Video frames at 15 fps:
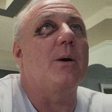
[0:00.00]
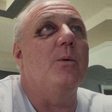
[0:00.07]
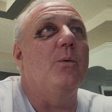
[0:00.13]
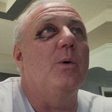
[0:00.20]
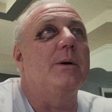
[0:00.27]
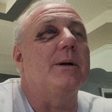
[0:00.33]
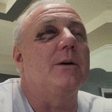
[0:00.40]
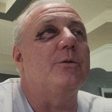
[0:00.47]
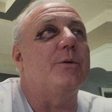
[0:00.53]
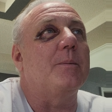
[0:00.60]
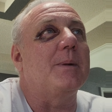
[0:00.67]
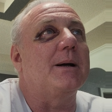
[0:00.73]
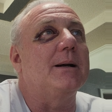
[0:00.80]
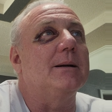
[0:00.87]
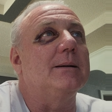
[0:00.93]
what else am
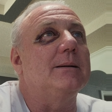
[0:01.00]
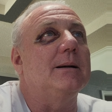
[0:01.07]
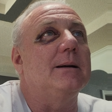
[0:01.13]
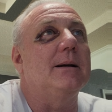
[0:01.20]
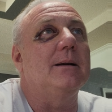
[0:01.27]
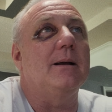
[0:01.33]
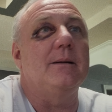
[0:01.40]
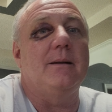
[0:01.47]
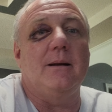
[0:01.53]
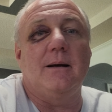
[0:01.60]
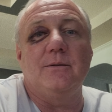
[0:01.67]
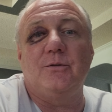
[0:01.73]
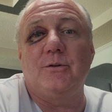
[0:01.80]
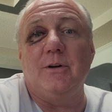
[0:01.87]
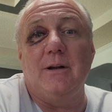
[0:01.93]
I going to tell you? I
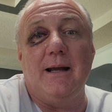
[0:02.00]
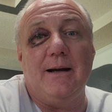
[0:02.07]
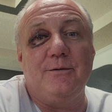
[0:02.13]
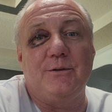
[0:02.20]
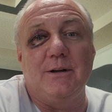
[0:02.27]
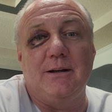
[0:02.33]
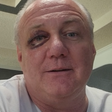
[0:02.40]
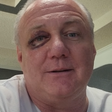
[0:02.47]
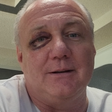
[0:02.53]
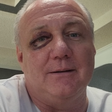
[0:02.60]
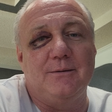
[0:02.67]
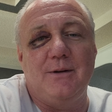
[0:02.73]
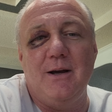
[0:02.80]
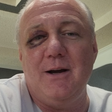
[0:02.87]
still have to get the,